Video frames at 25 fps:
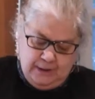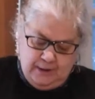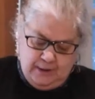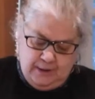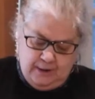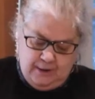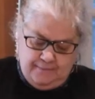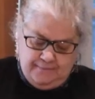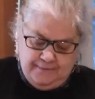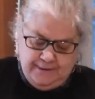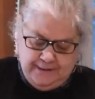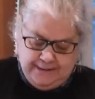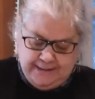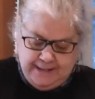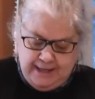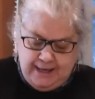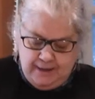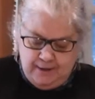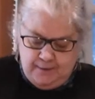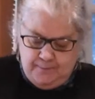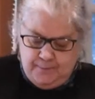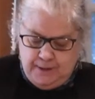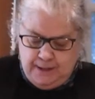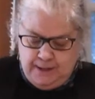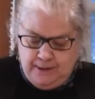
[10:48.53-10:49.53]
of this
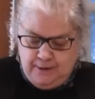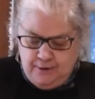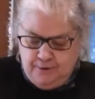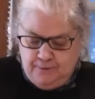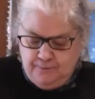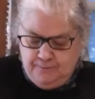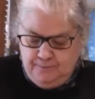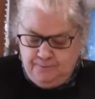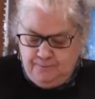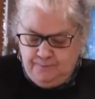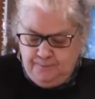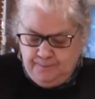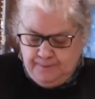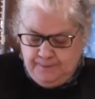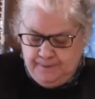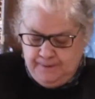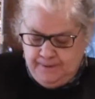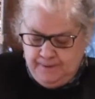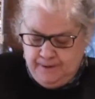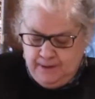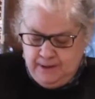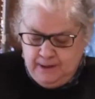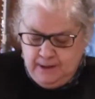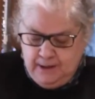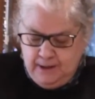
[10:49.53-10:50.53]
jalapeno.
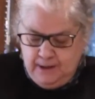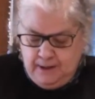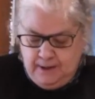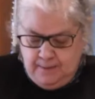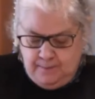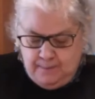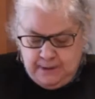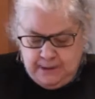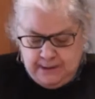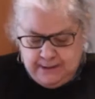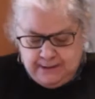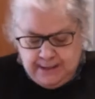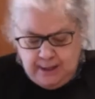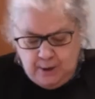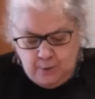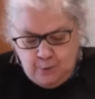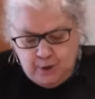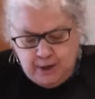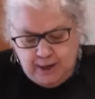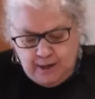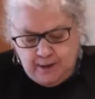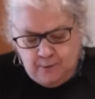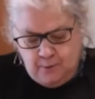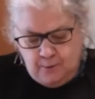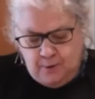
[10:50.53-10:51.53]
Because I
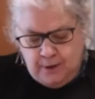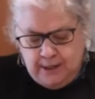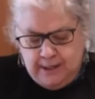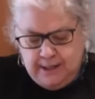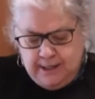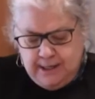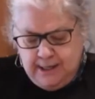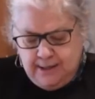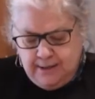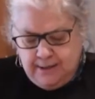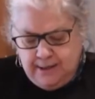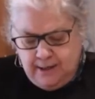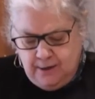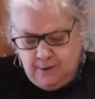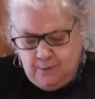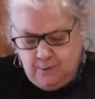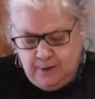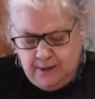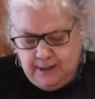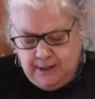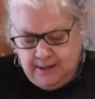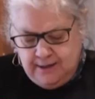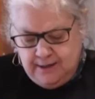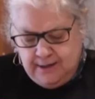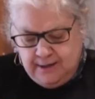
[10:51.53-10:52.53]
don't
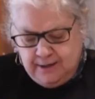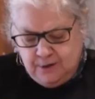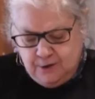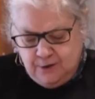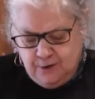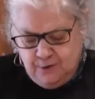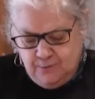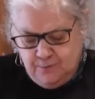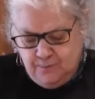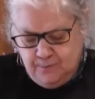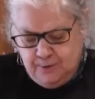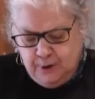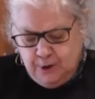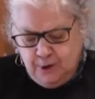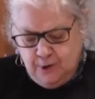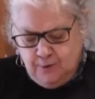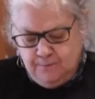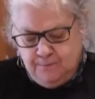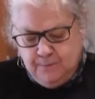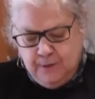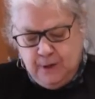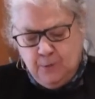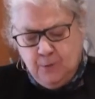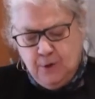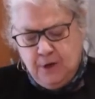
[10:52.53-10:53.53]
want anything too,
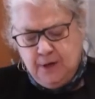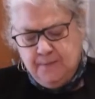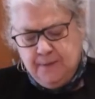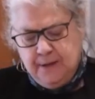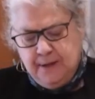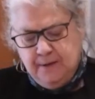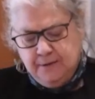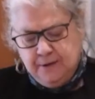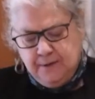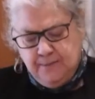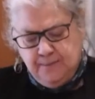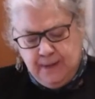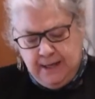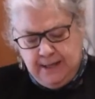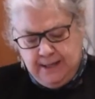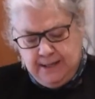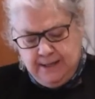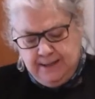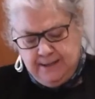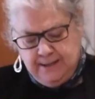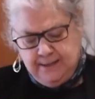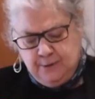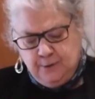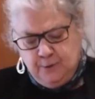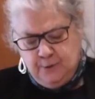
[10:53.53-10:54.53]
I want to be able to bite
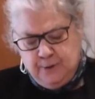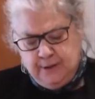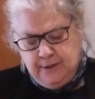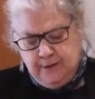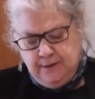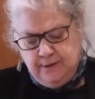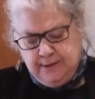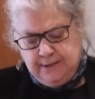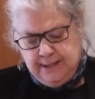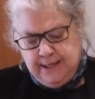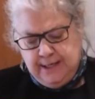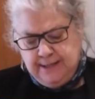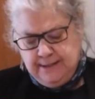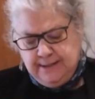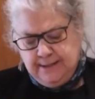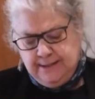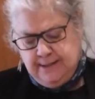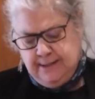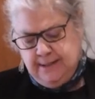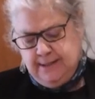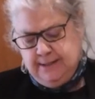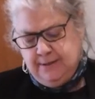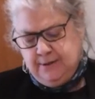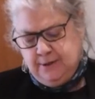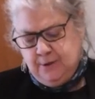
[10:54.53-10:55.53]
into it and taste
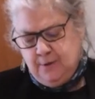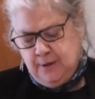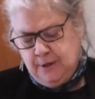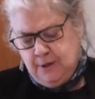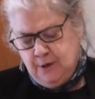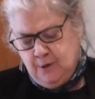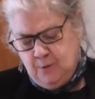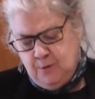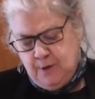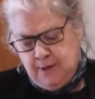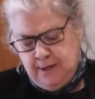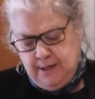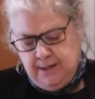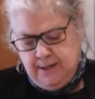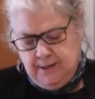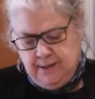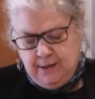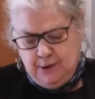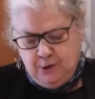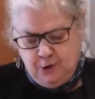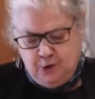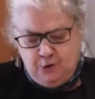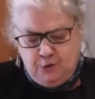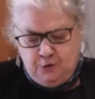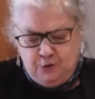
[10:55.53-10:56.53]
these, so I don't want
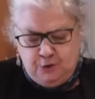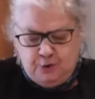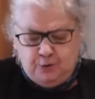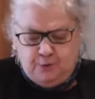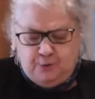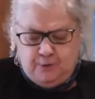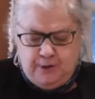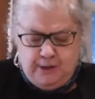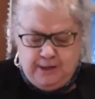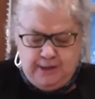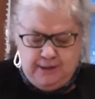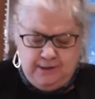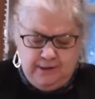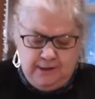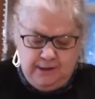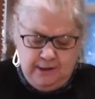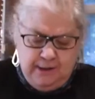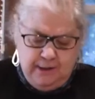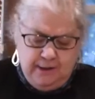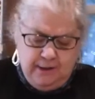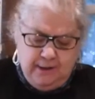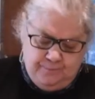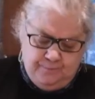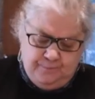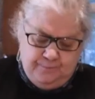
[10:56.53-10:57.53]
anything too thin.
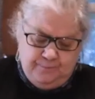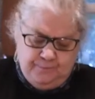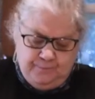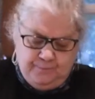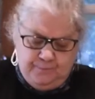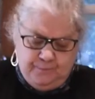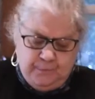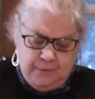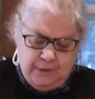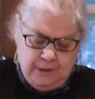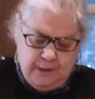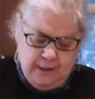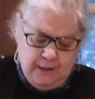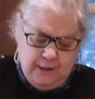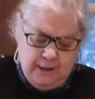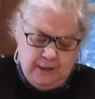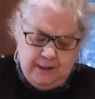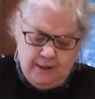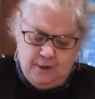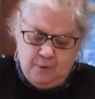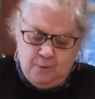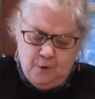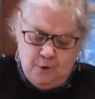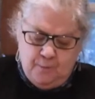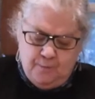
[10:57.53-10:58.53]
And
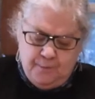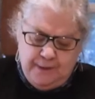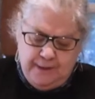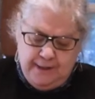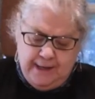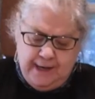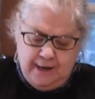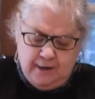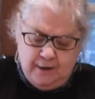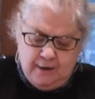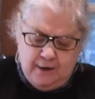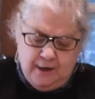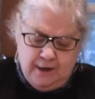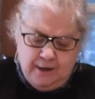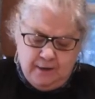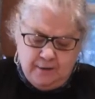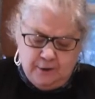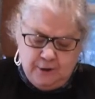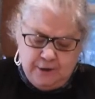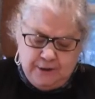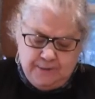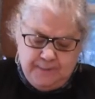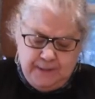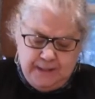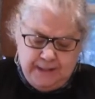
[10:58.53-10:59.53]
it won't be that hot
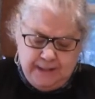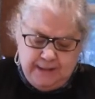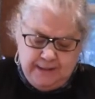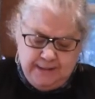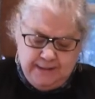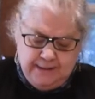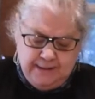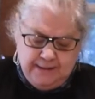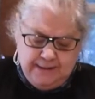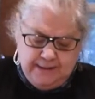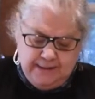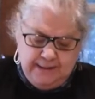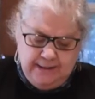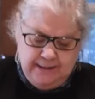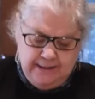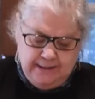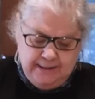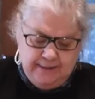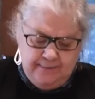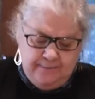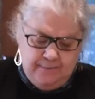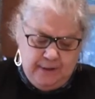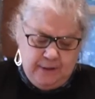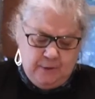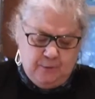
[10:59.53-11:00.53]
just because the seeds
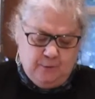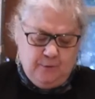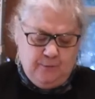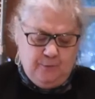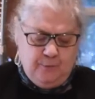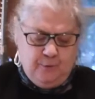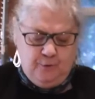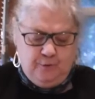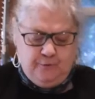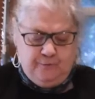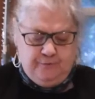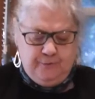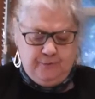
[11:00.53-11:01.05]
have been removed,